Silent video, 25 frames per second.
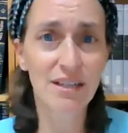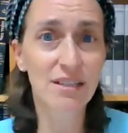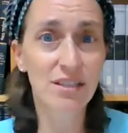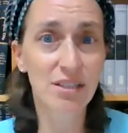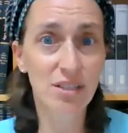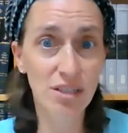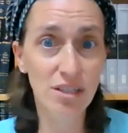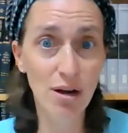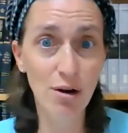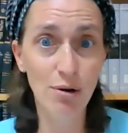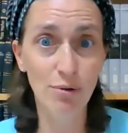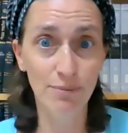
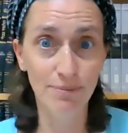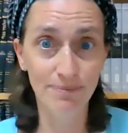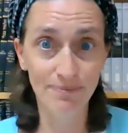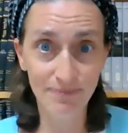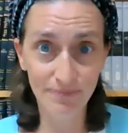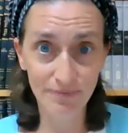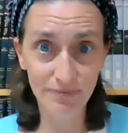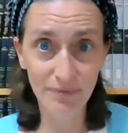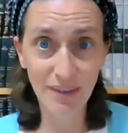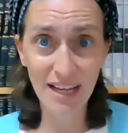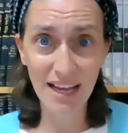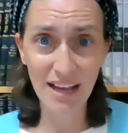So
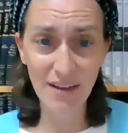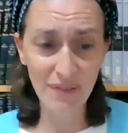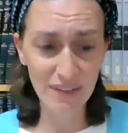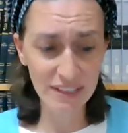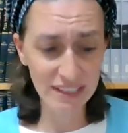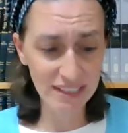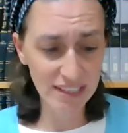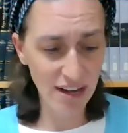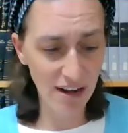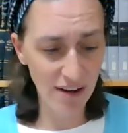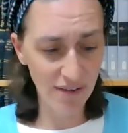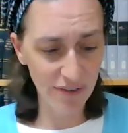if
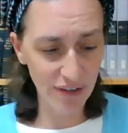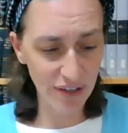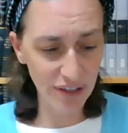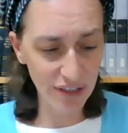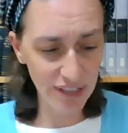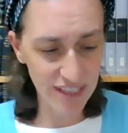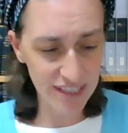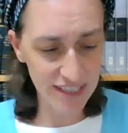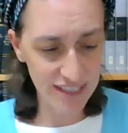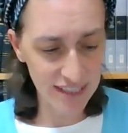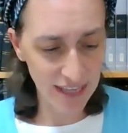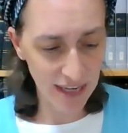it's
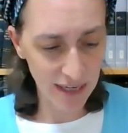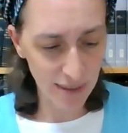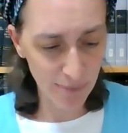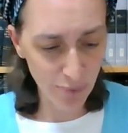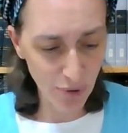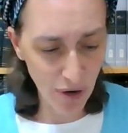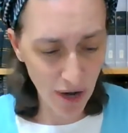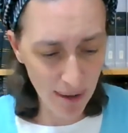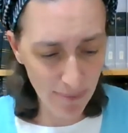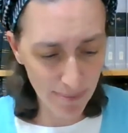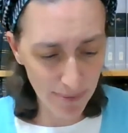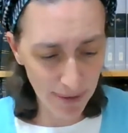covered, it's not a
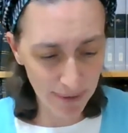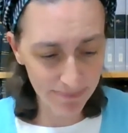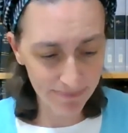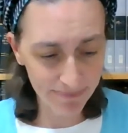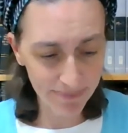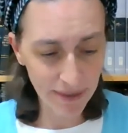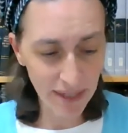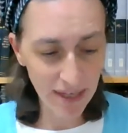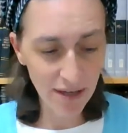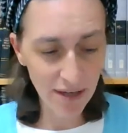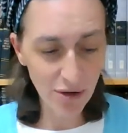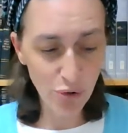problem,
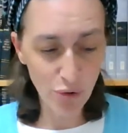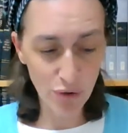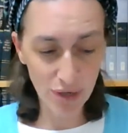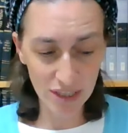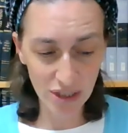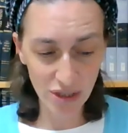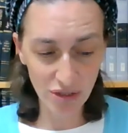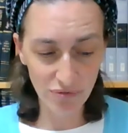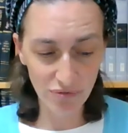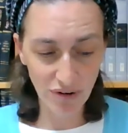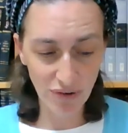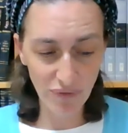
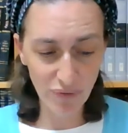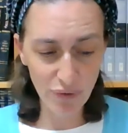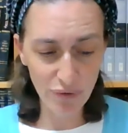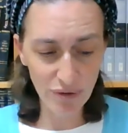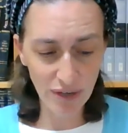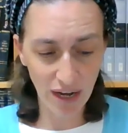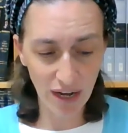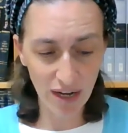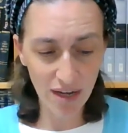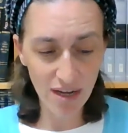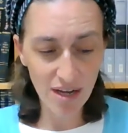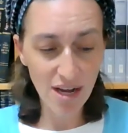according to Rav
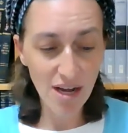Huna.